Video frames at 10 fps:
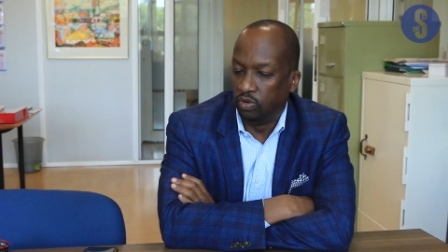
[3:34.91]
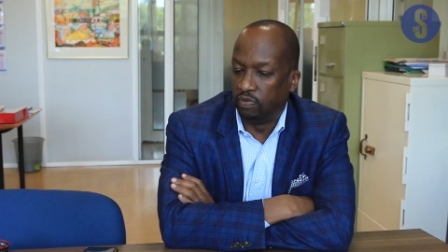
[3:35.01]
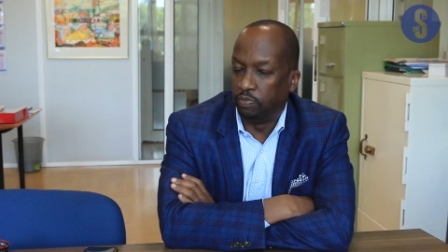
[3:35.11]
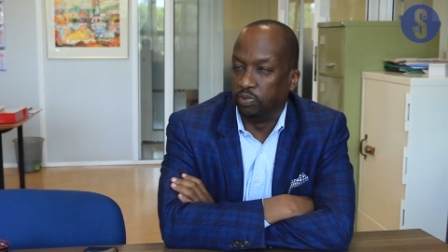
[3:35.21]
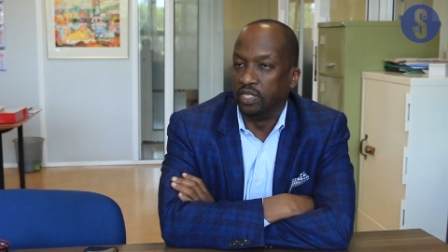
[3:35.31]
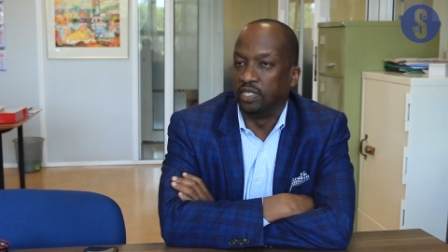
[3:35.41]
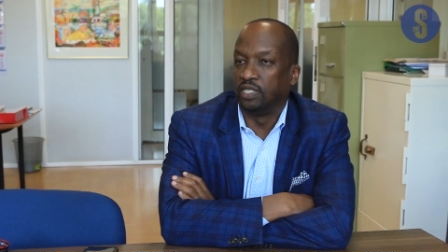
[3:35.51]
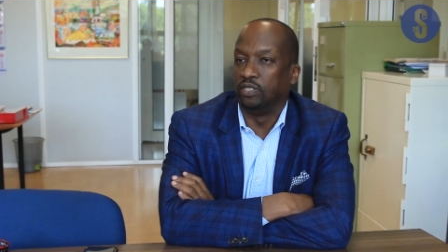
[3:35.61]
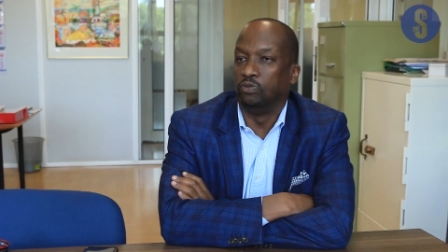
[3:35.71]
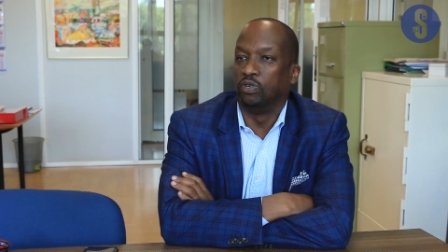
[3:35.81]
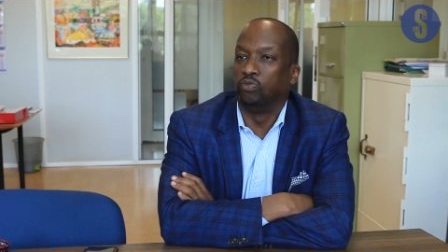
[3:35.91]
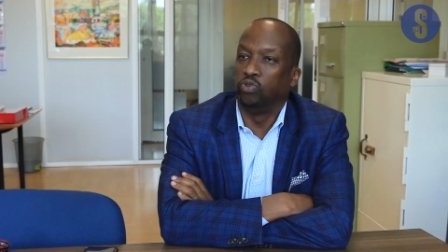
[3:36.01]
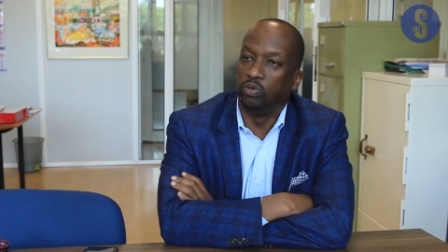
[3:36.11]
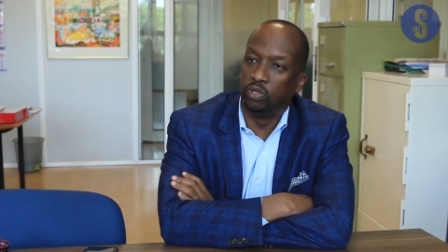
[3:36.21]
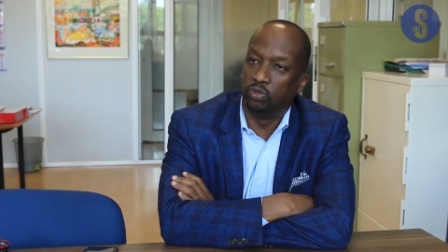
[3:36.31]
you have a predecessor you
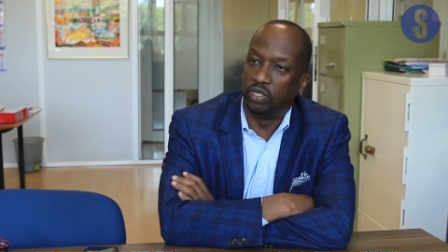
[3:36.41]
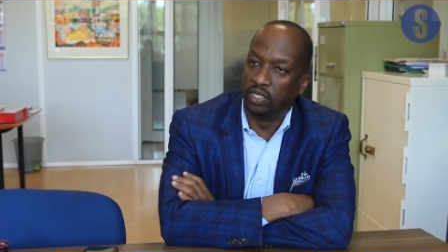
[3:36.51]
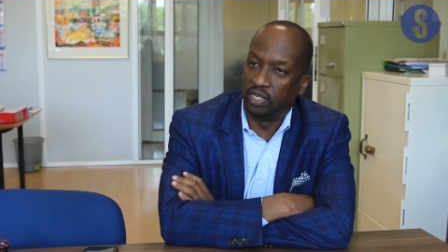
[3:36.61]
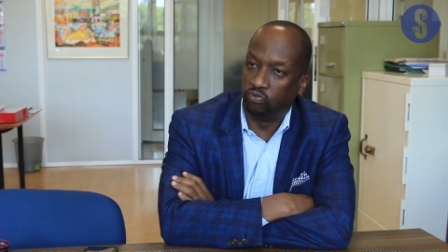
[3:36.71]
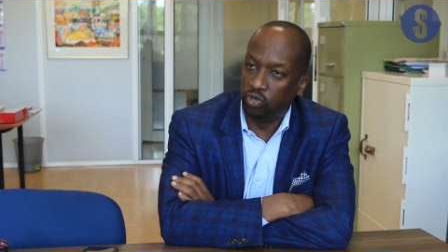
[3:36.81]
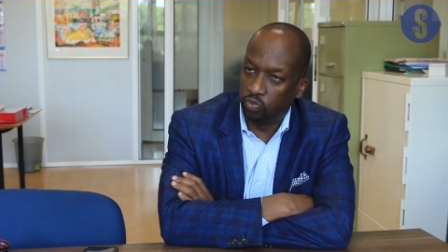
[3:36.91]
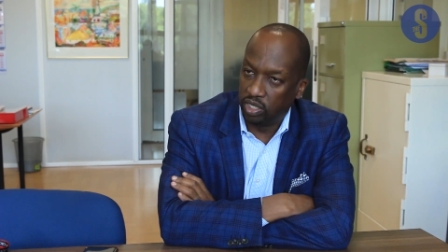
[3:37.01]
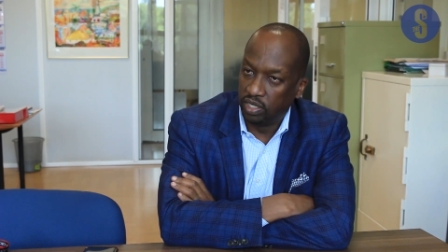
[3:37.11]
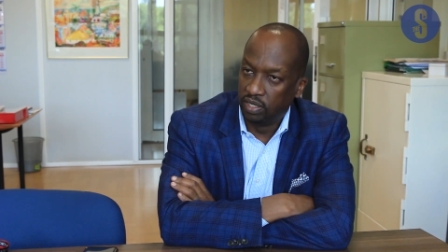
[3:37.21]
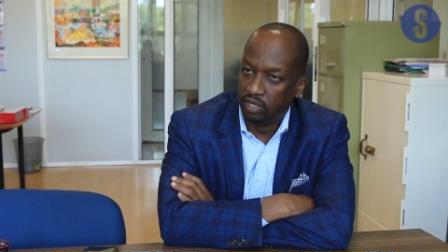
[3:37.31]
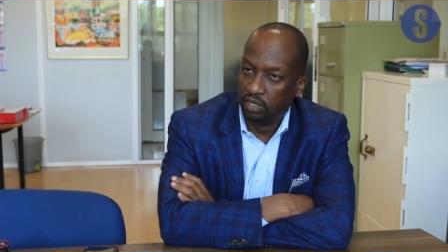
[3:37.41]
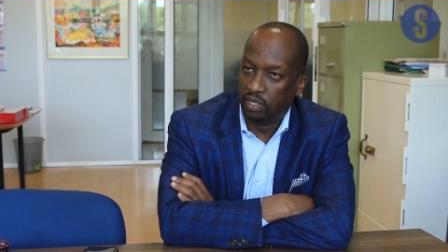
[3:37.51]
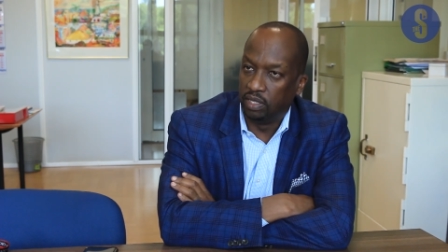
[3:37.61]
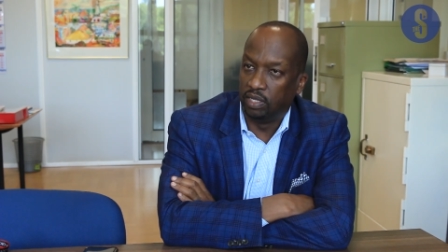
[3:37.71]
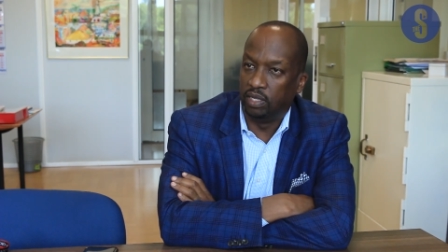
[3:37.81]
agreed with or didn't agree with, mm -hmm.